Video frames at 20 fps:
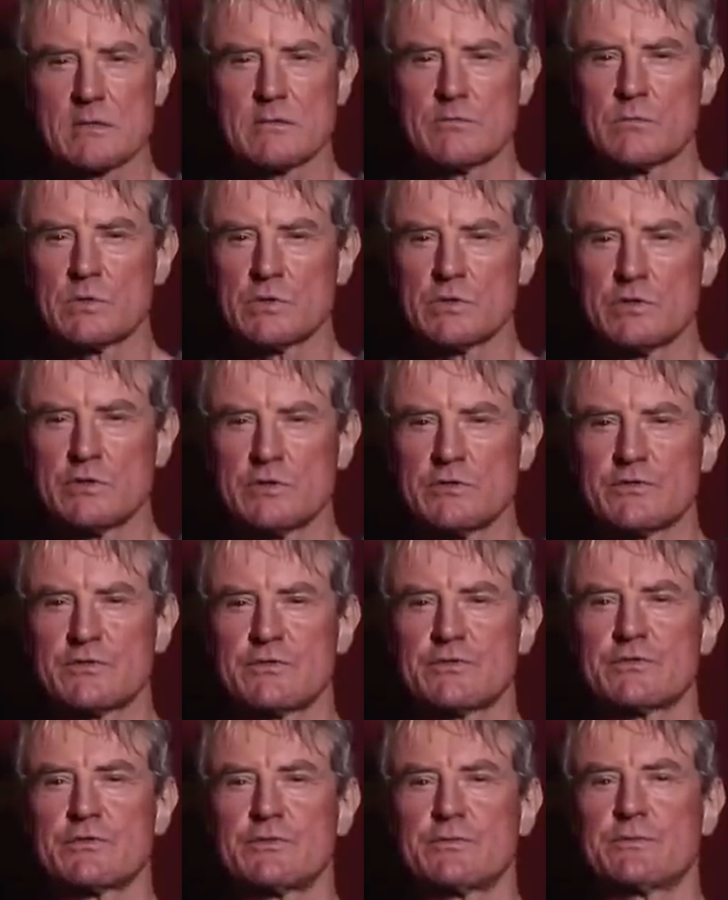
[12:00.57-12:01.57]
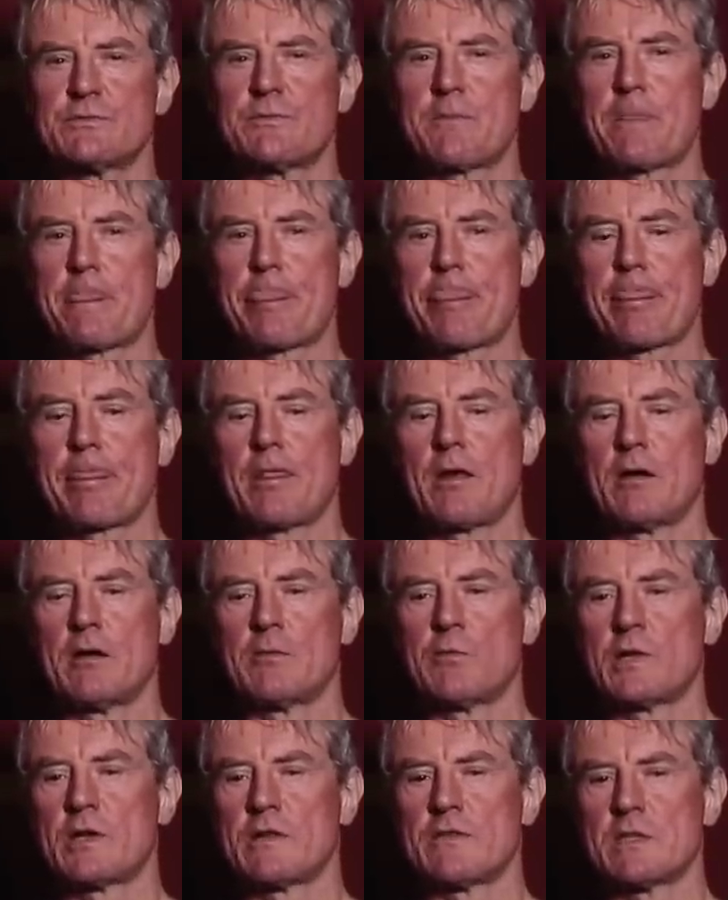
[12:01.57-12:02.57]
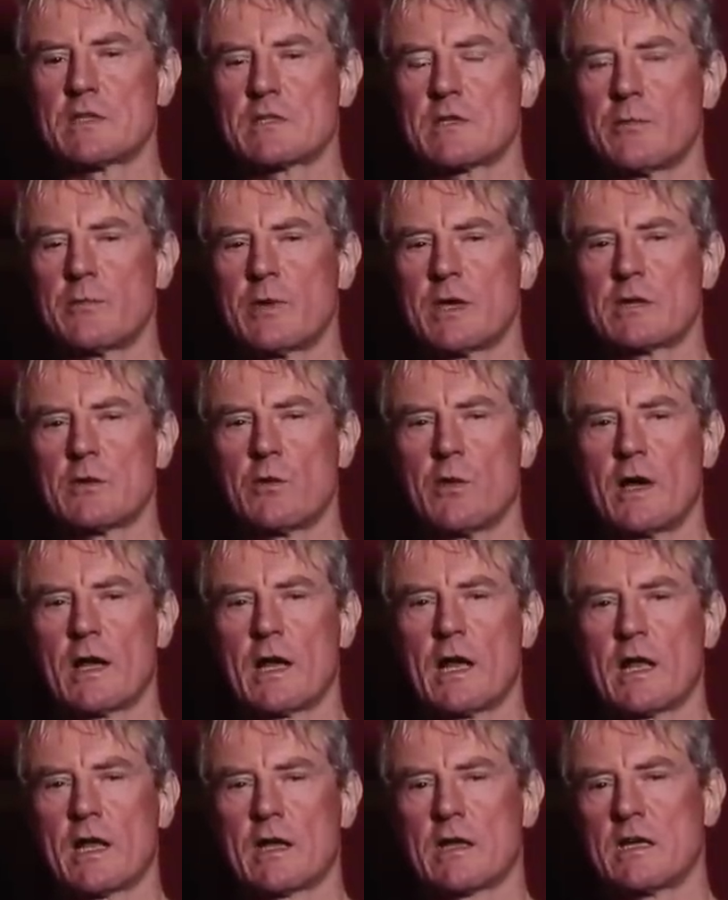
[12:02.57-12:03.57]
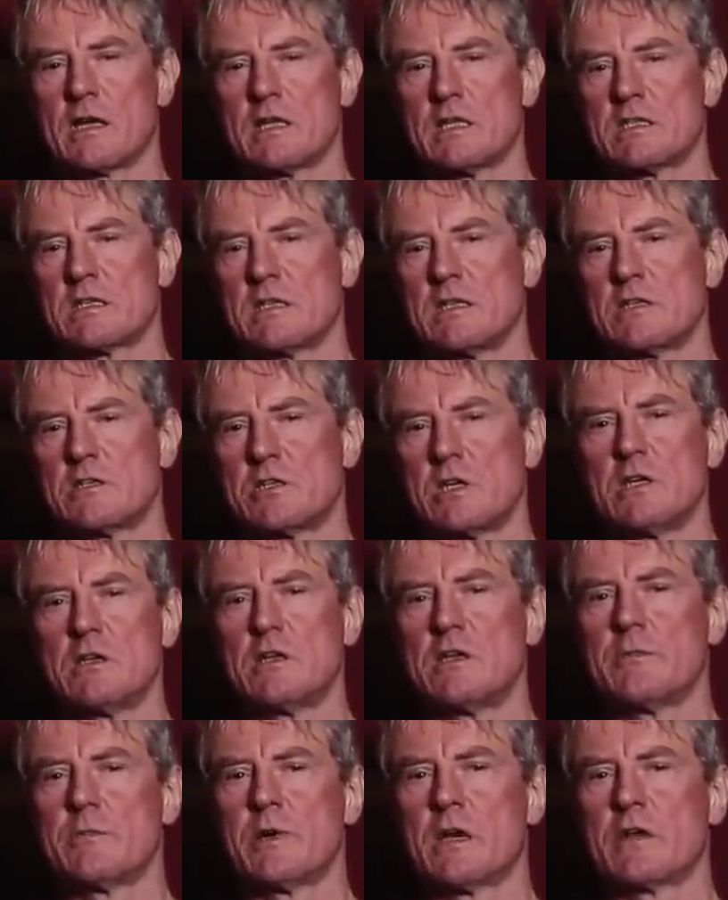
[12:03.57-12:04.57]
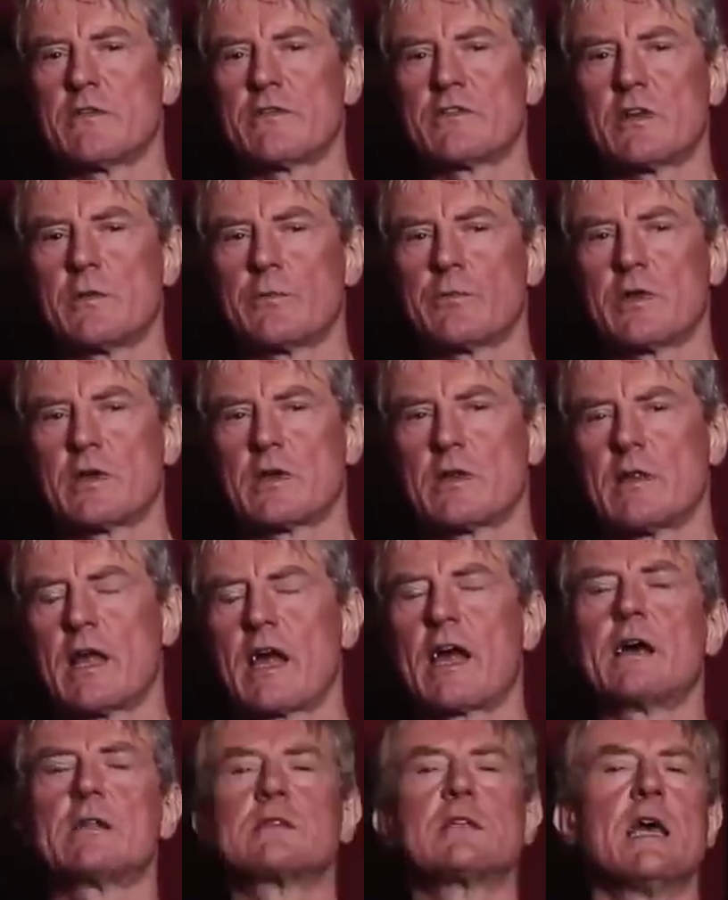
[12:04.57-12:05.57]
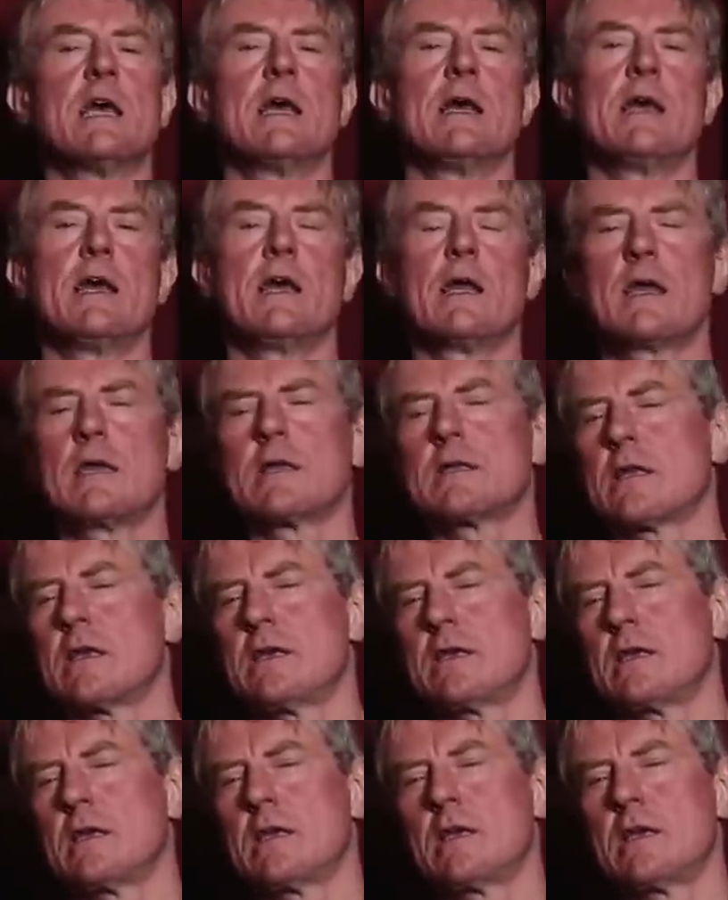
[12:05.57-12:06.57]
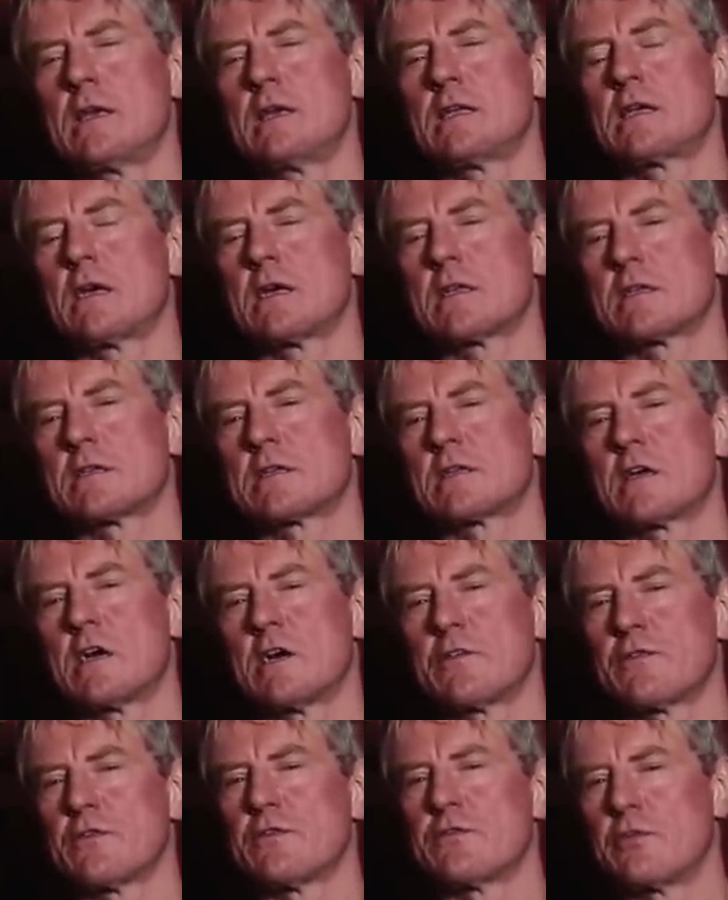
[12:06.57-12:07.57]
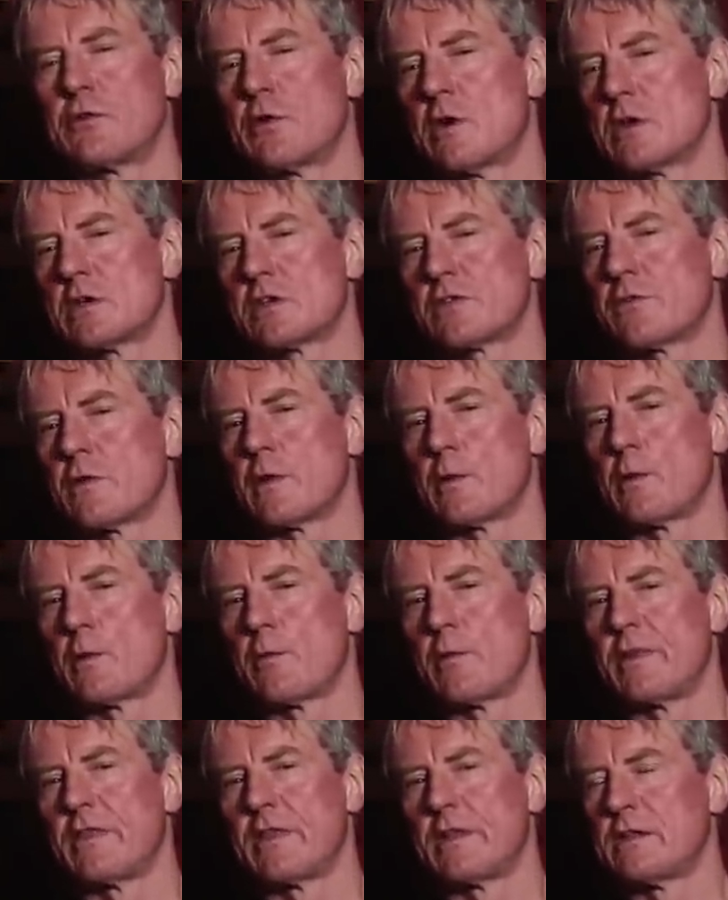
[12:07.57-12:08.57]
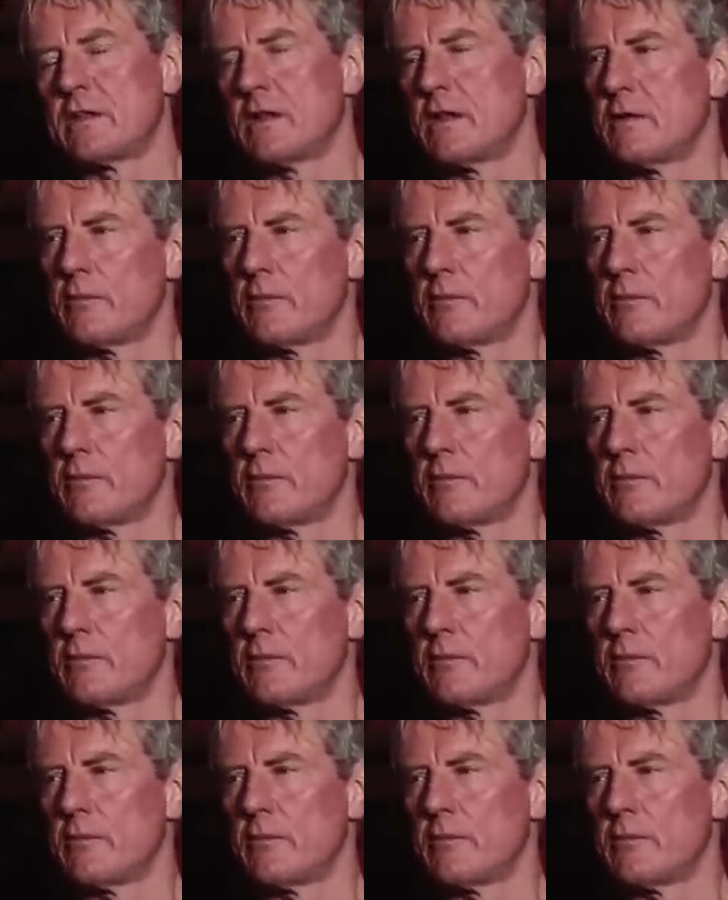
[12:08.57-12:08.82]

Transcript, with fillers: some move on one of these Quebecois kids. He cheated him out of something. Like, he got a cuff of drugs from him and then